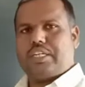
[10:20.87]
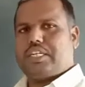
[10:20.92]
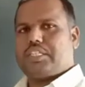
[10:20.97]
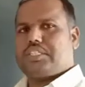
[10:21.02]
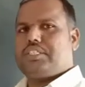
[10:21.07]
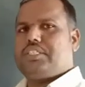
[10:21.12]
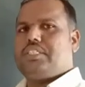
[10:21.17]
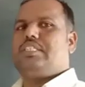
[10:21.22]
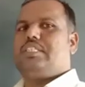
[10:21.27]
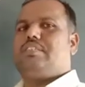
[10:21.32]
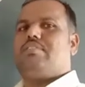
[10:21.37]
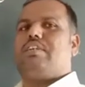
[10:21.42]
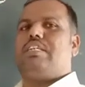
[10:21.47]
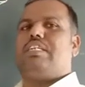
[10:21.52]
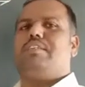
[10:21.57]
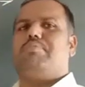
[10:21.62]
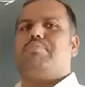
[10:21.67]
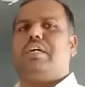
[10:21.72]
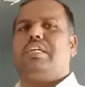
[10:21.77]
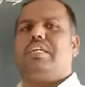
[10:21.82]
divided by
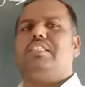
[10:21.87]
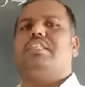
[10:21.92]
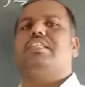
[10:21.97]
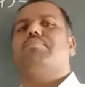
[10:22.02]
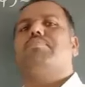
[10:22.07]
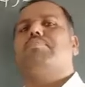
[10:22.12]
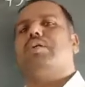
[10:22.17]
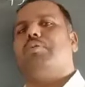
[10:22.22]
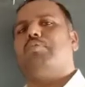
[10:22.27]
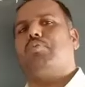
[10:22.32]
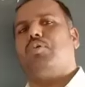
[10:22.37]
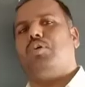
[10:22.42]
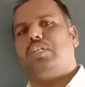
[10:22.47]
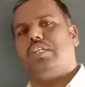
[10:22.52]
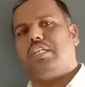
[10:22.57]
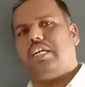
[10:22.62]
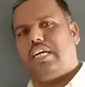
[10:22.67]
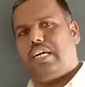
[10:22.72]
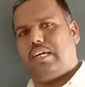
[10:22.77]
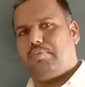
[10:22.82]
the number of quanta
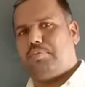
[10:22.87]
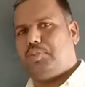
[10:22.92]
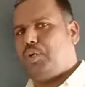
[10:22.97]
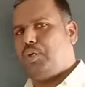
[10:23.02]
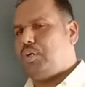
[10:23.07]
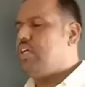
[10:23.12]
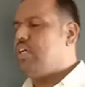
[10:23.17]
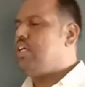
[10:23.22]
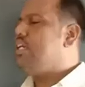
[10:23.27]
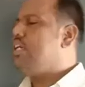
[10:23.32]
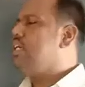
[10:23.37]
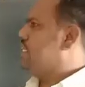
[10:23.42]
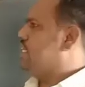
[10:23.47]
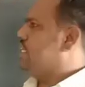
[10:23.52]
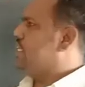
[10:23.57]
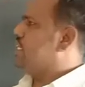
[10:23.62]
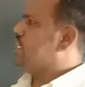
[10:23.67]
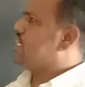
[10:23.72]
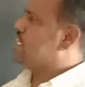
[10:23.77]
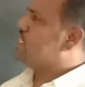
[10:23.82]
absorbed. In
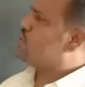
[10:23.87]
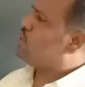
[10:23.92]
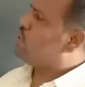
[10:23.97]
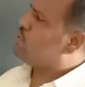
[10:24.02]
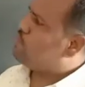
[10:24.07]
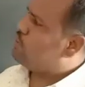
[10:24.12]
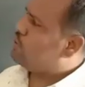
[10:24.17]
case of molar